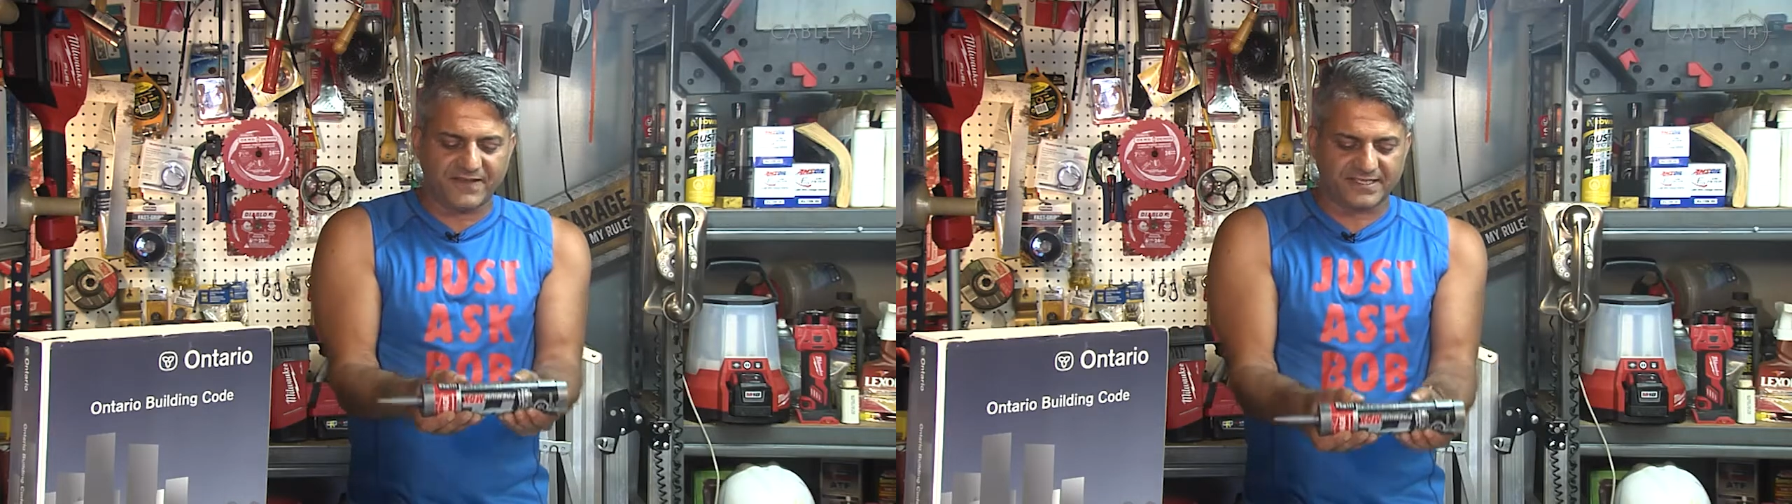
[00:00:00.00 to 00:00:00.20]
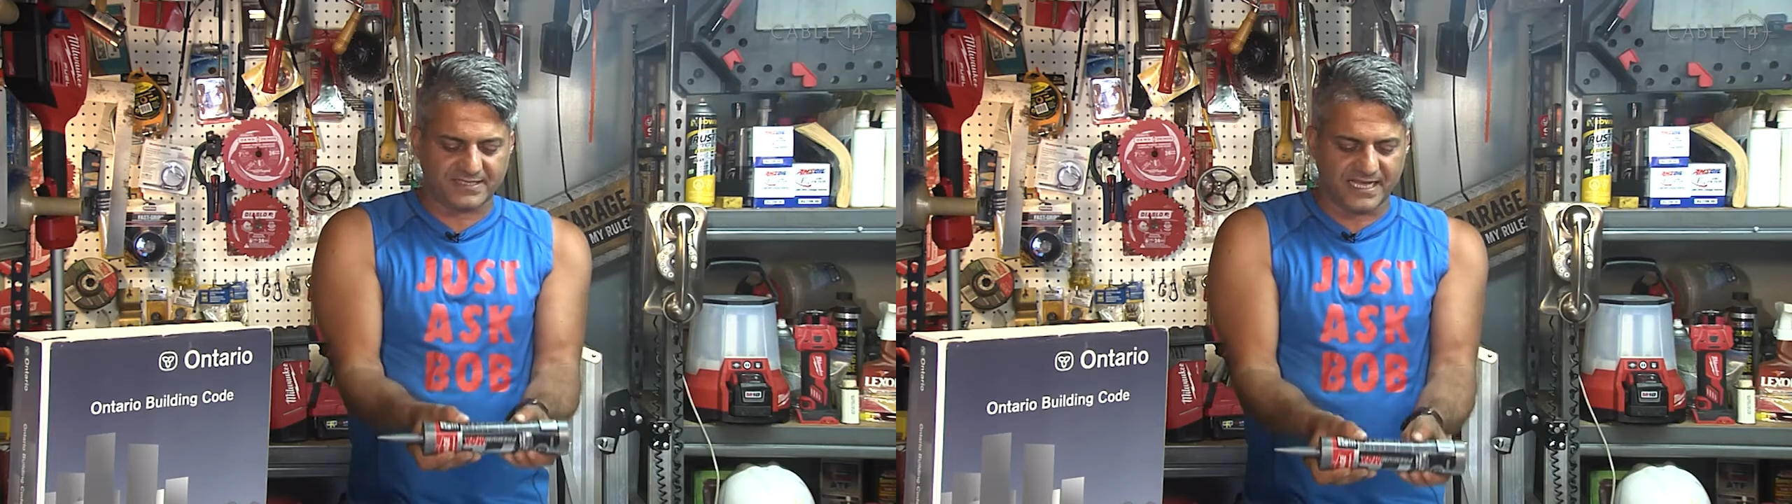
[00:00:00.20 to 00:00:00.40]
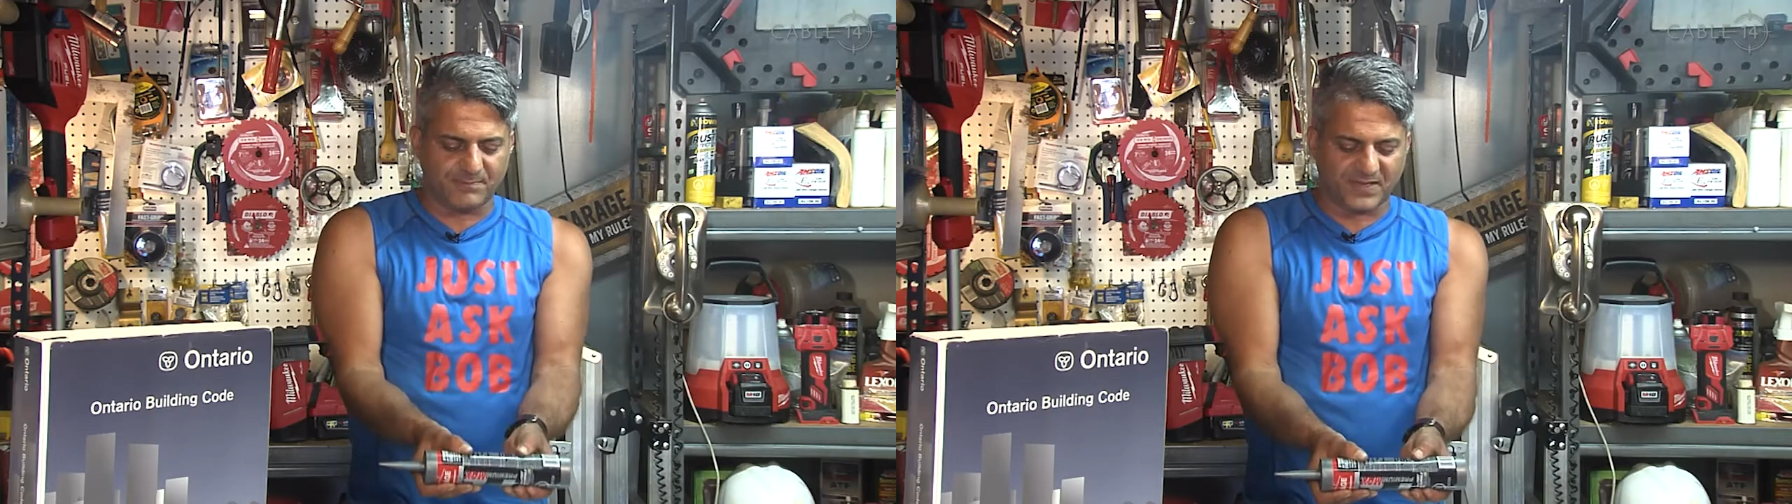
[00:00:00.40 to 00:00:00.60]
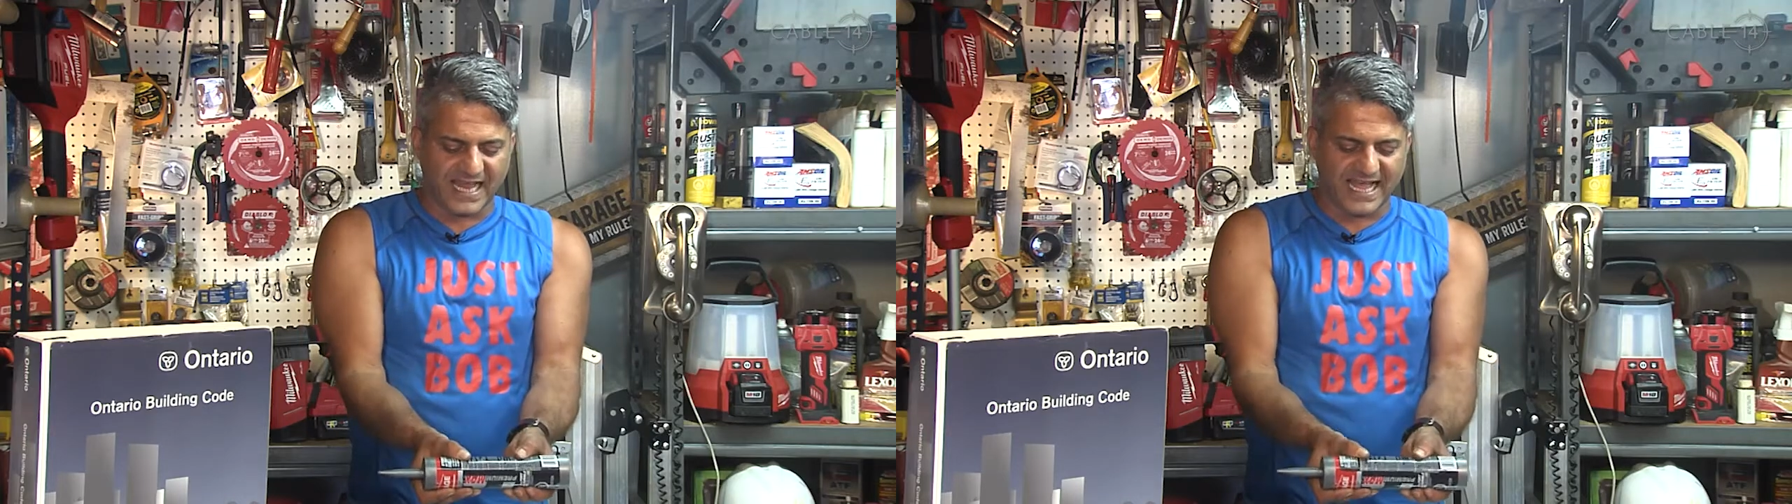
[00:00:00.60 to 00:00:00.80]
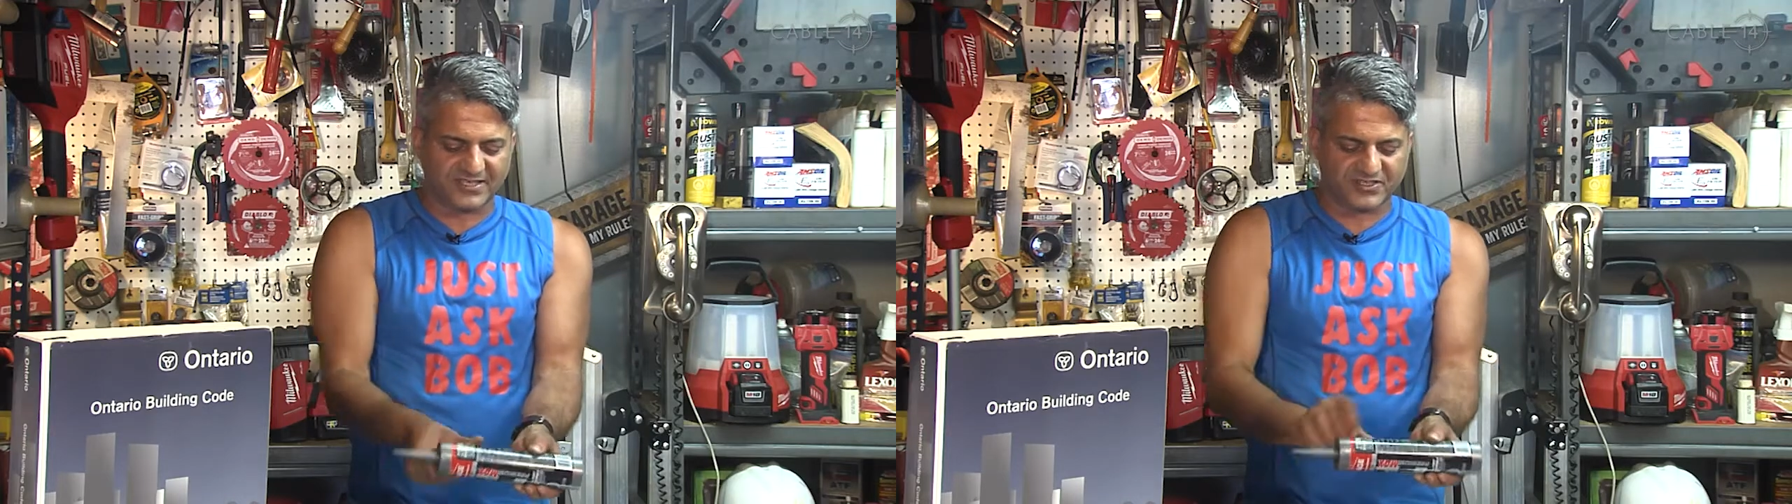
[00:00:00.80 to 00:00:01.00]
it a
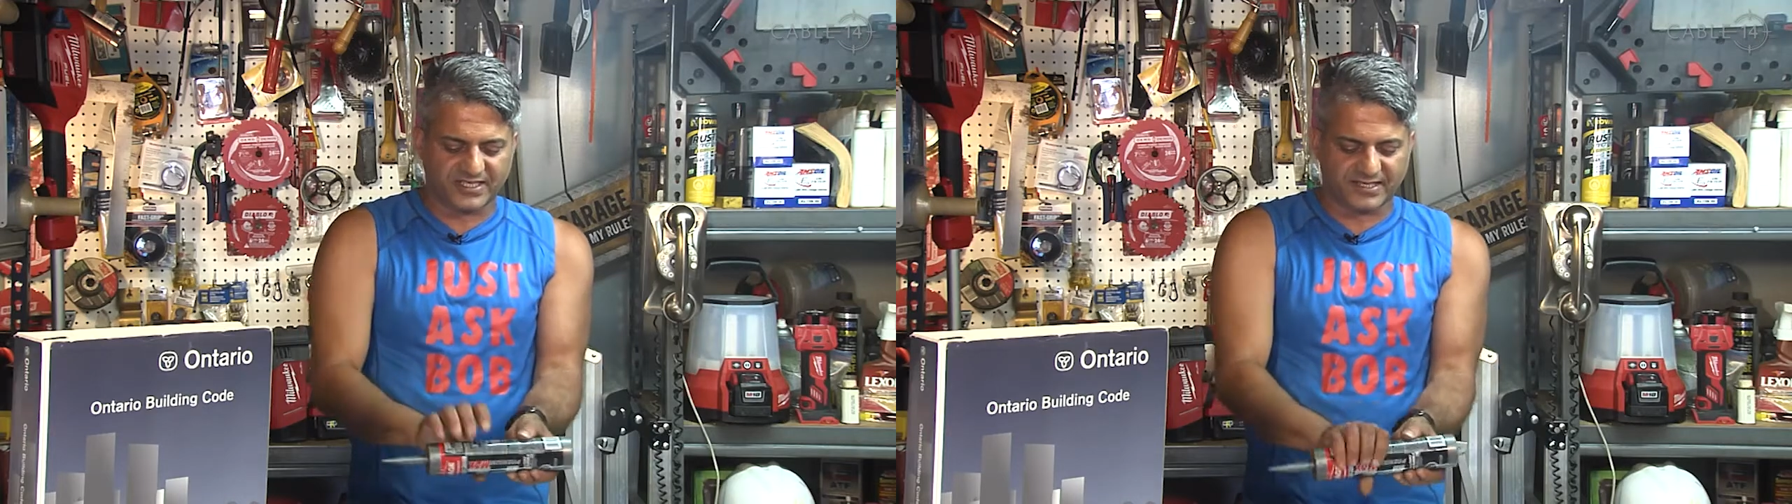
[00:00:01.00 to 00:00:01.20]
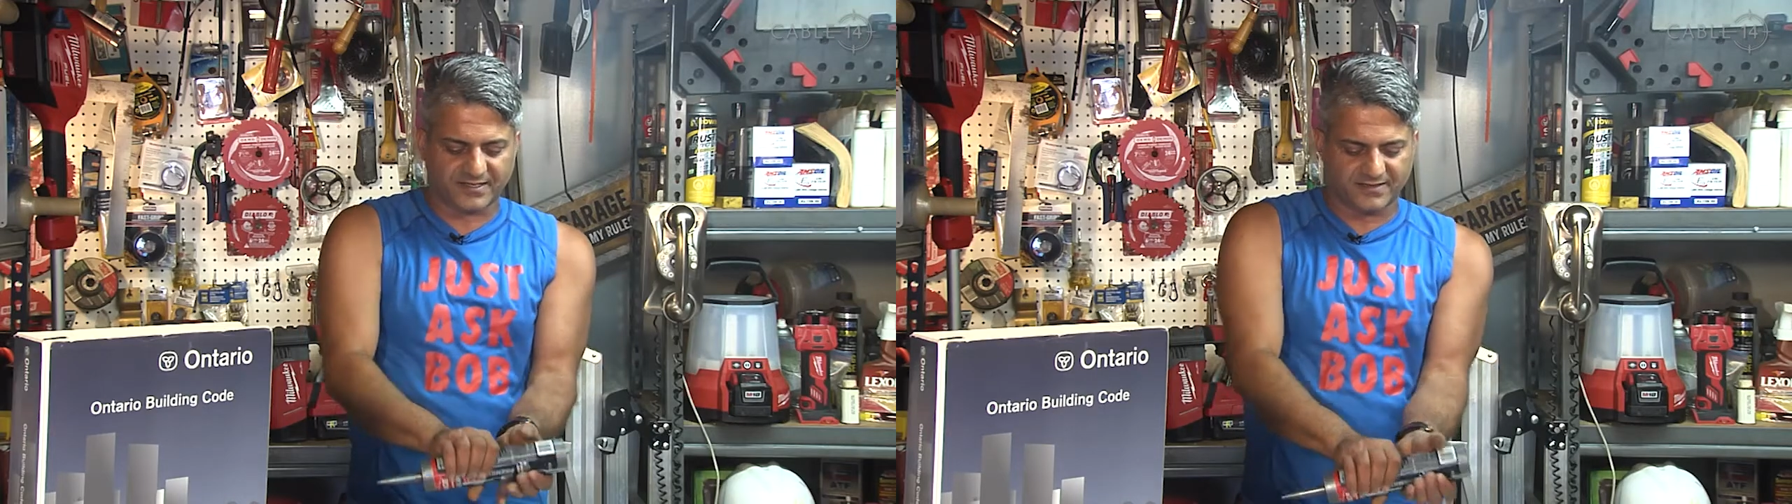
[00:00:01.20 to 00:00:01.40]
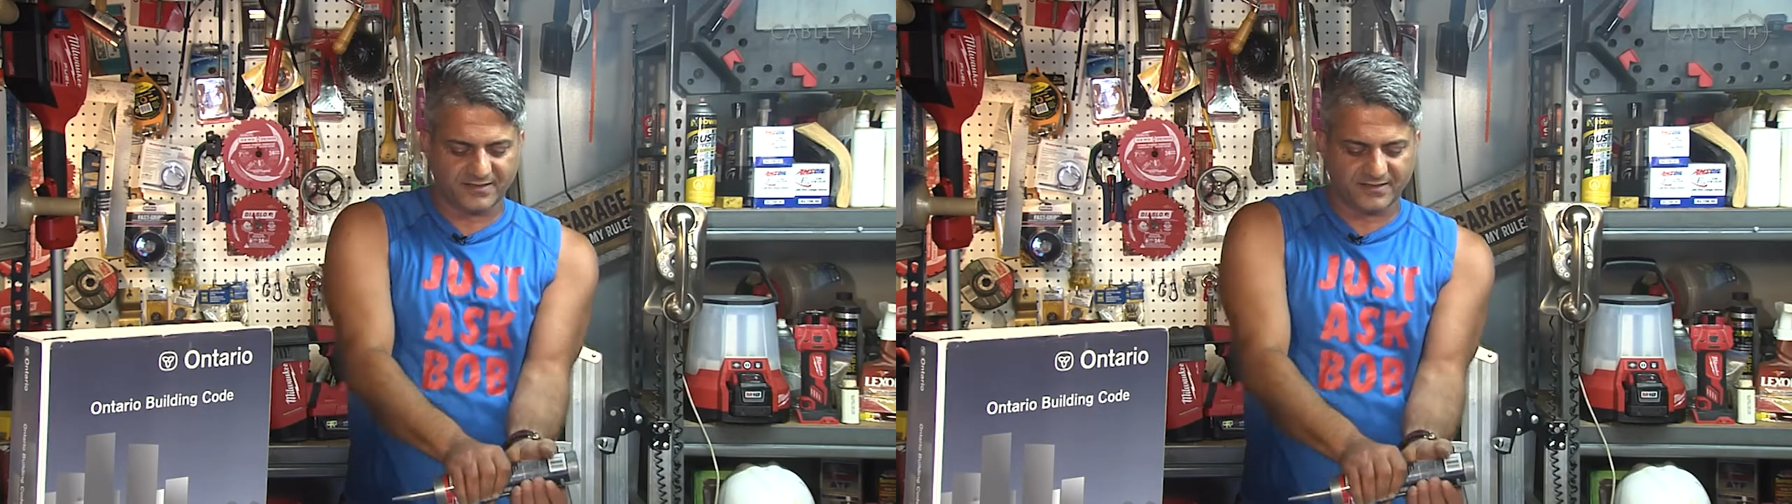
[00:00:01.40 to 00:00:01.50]
plastic